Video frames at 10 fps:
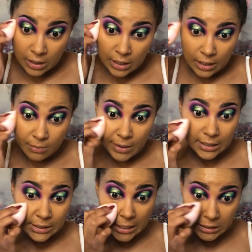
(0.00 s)
in my
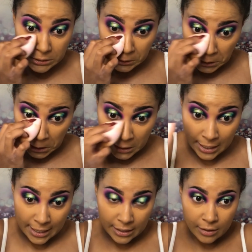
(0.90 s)
desk,
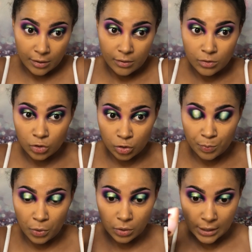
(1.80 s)
like to
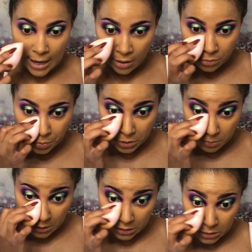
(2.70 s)
pull out pretty
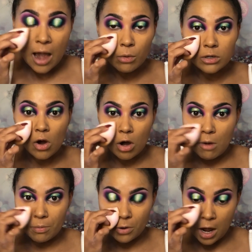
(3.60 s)
much. I want all
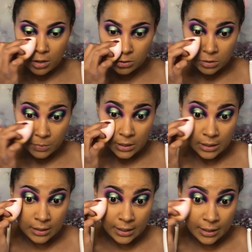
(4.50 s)
my products to be
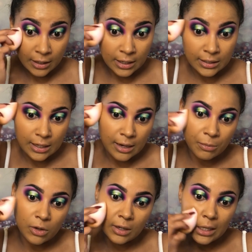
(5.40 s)
in there, and then I'm
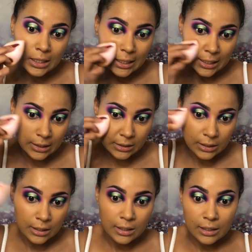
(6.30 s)
gonna get
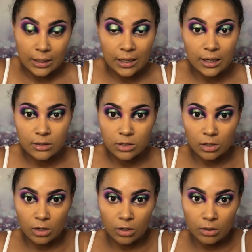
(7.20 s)
kid
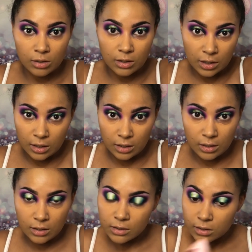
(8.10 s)
secure
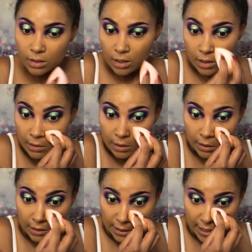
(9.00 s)
thingies
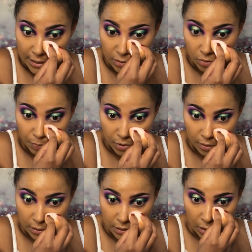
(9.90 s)
that you
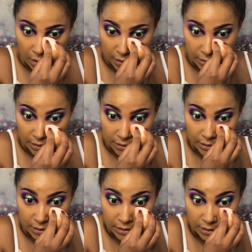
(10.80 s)
put on
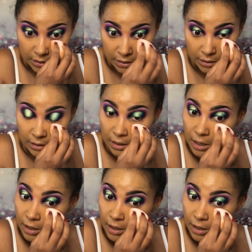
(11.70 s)
the